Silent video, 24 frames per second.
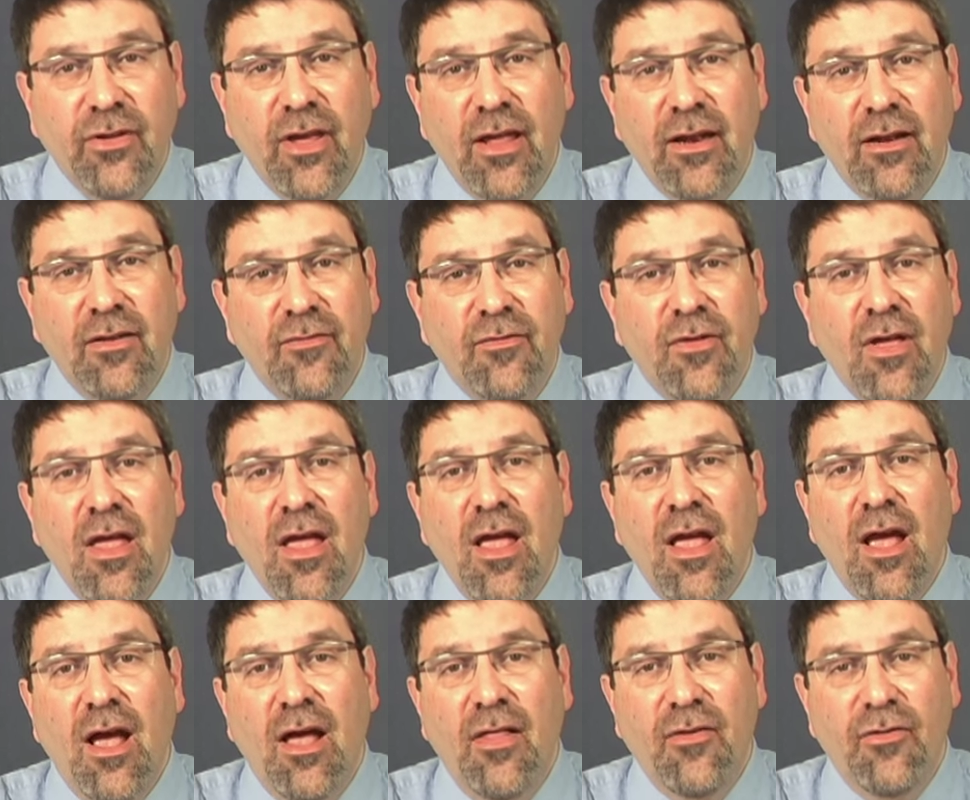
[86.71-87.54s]
And if
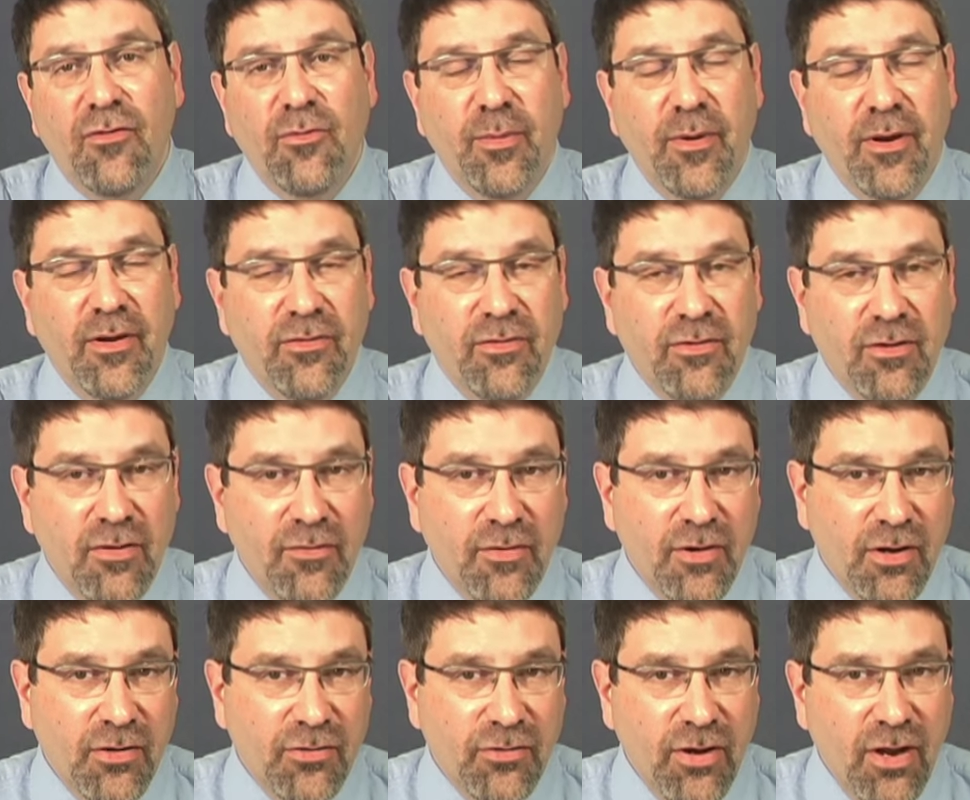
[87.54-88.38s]
there's been a
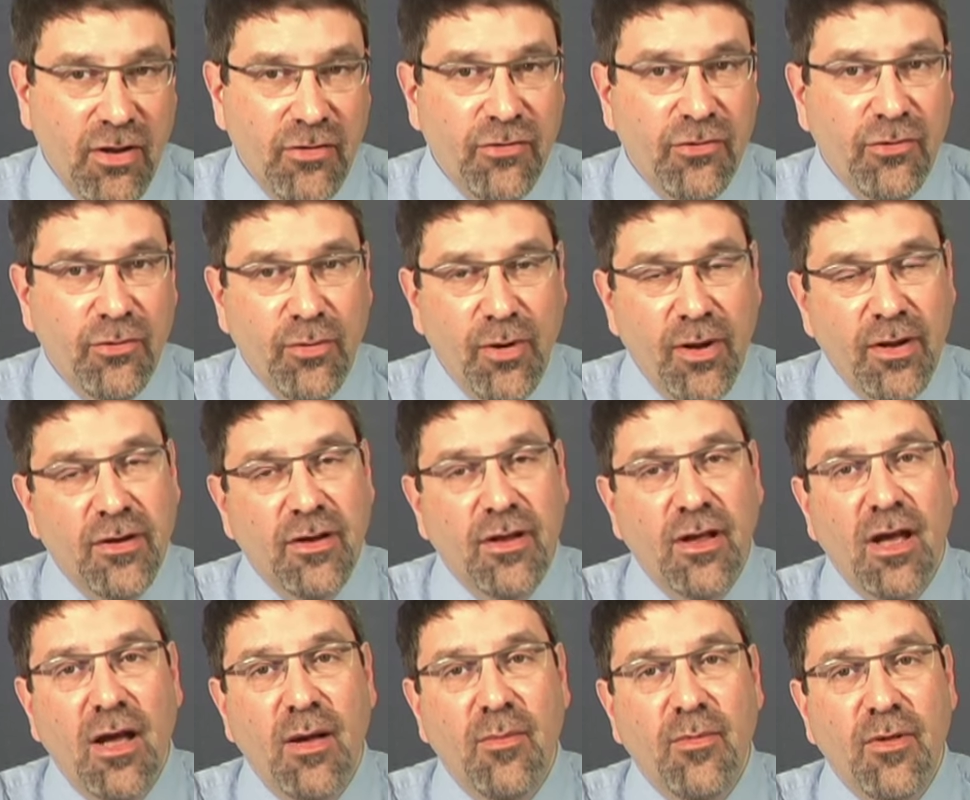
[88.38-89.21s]
significant change in your
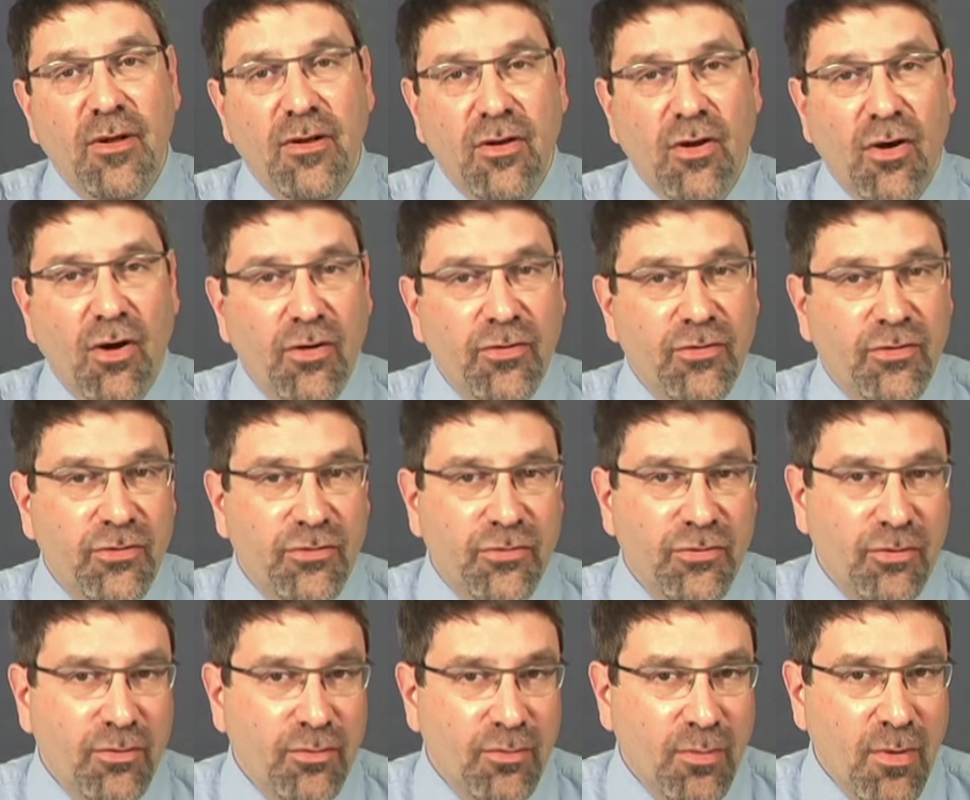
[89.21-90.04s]
income that
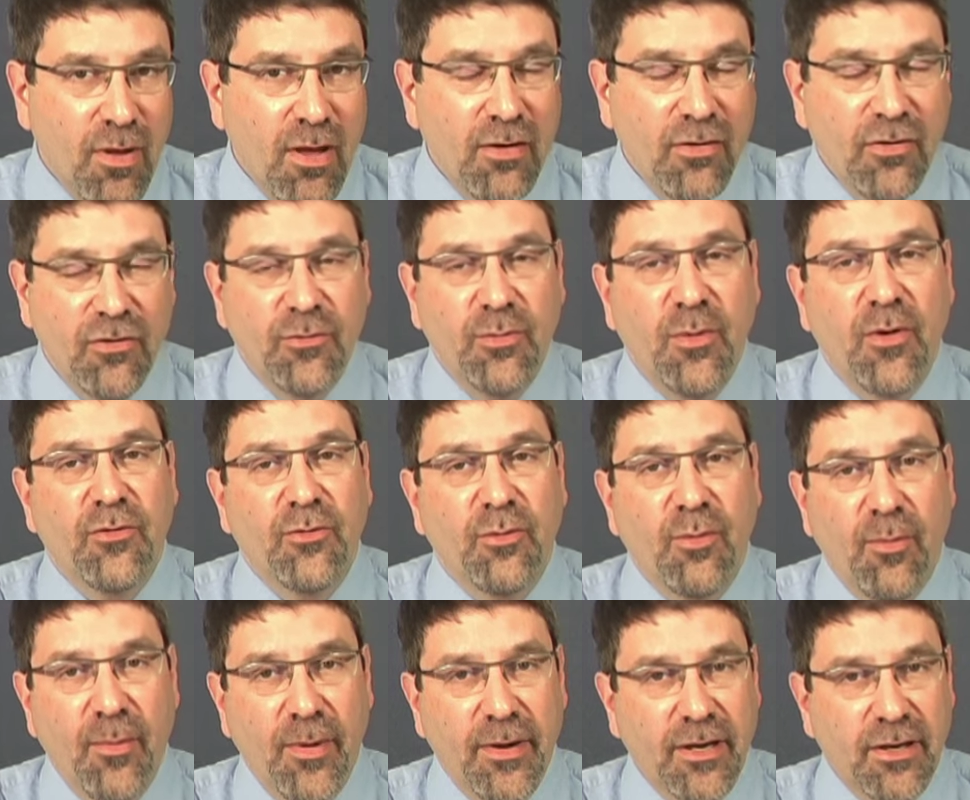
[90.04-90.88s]
causes your
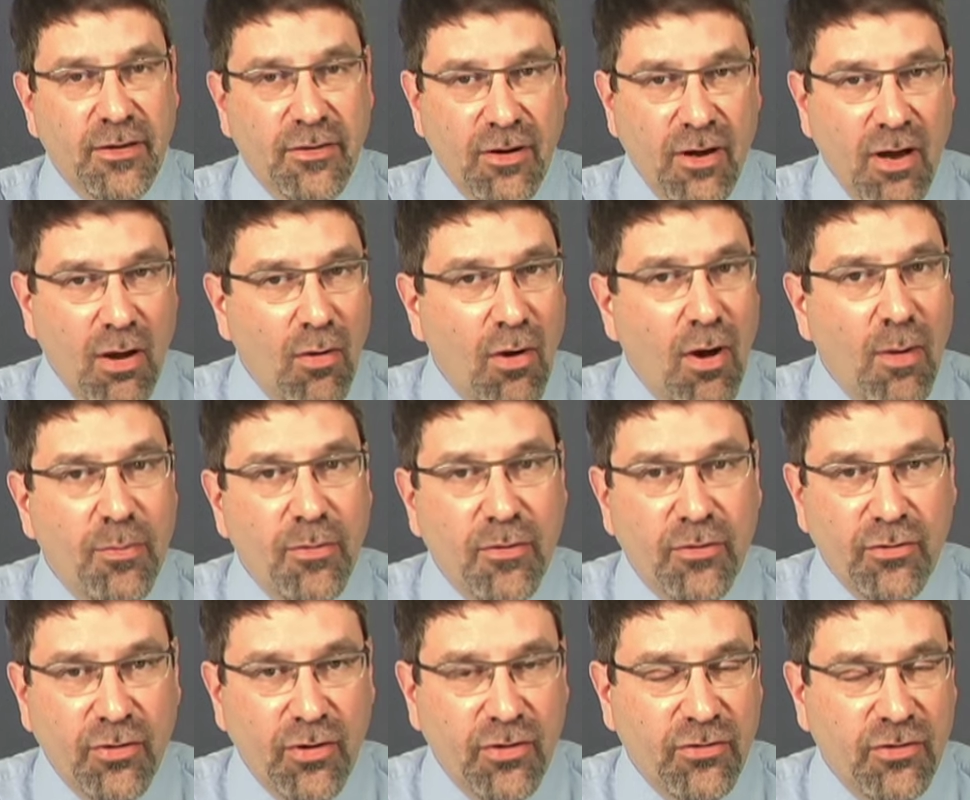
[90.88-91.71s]
disposable money to go up,
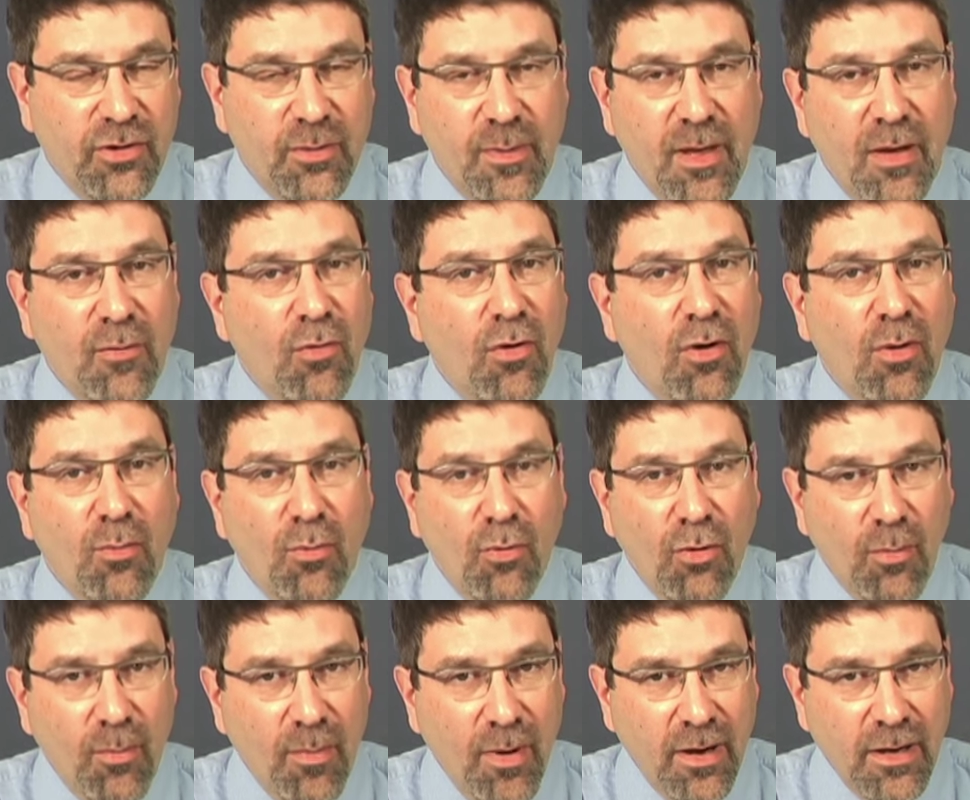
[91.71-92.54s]
the trustee may want
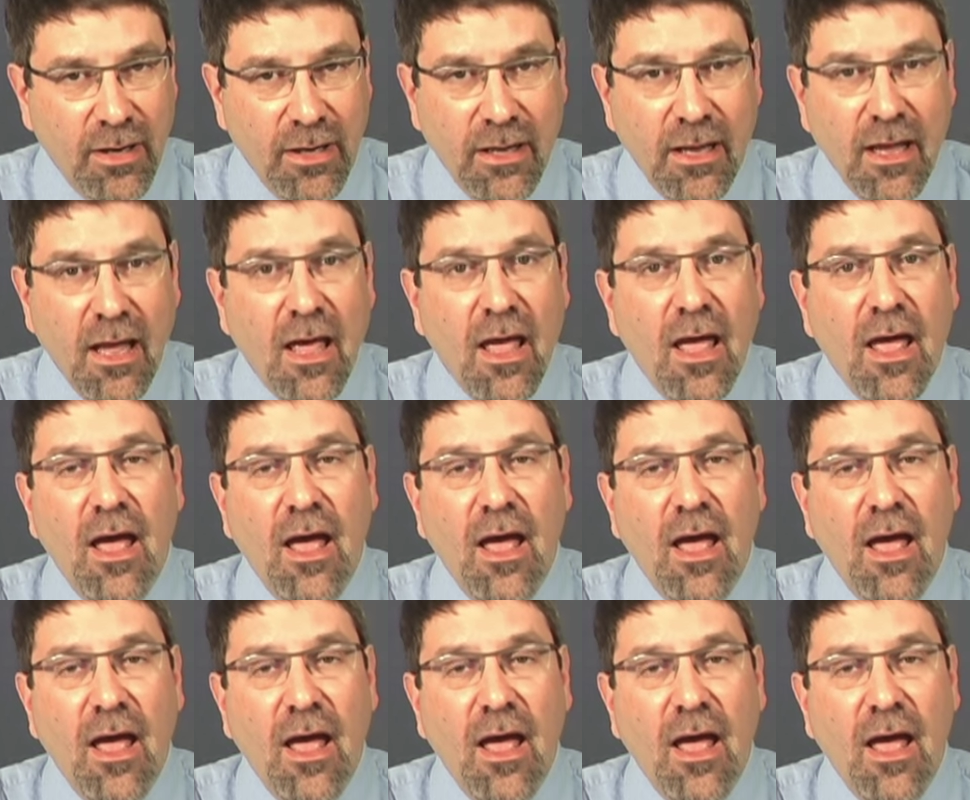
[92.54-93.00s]
more money.